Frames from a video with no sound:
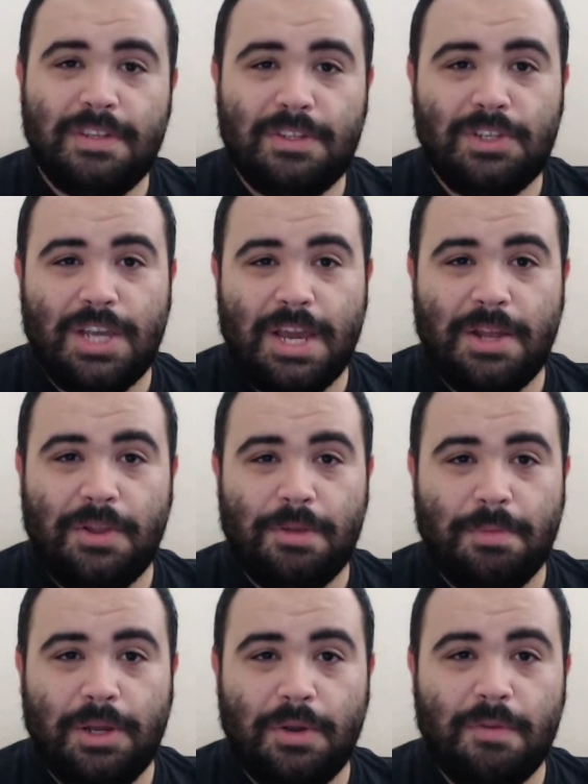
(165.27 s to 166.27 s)
this channel
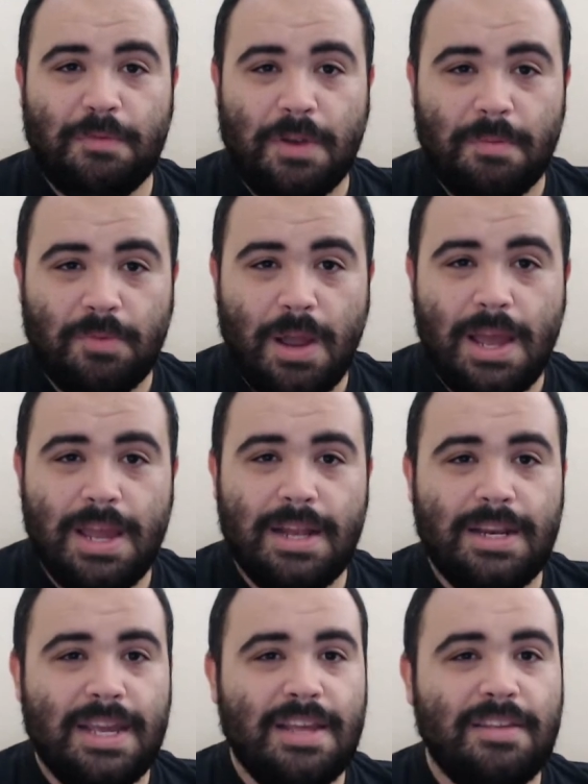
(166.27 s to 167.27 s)
and my good friend
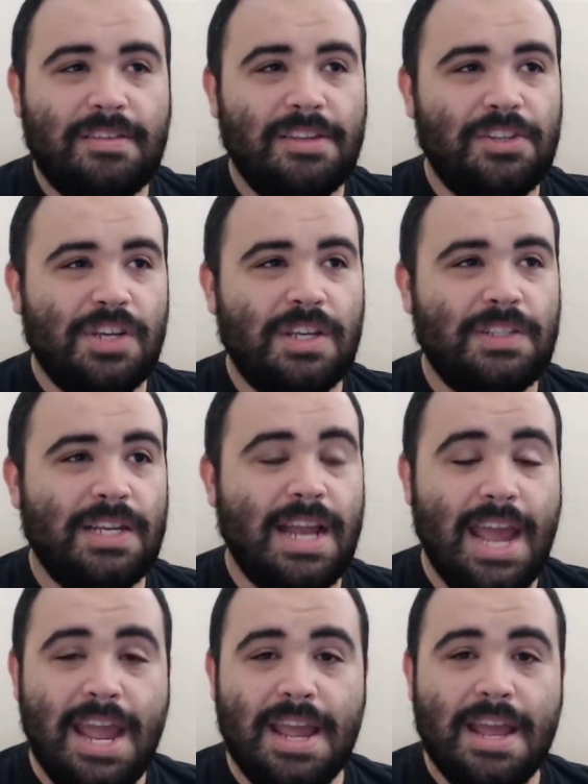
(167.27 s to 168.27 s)
Brian, he suggested,
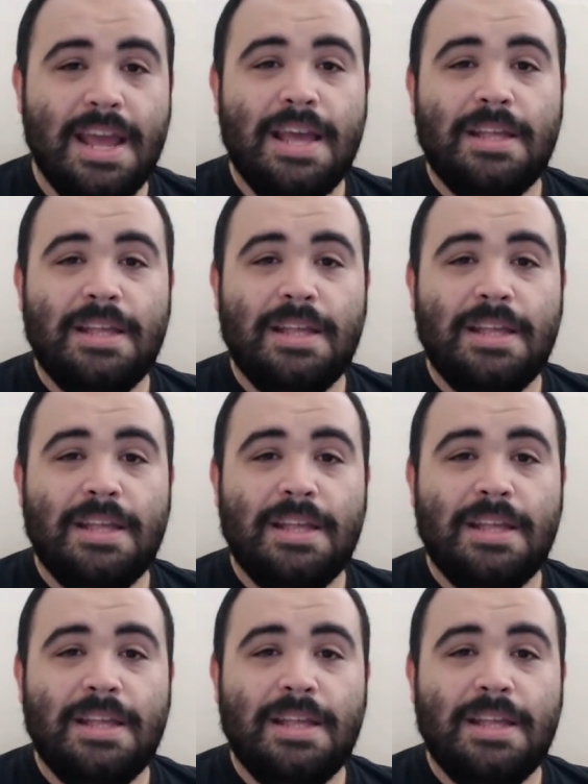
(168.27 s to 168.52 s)
hey,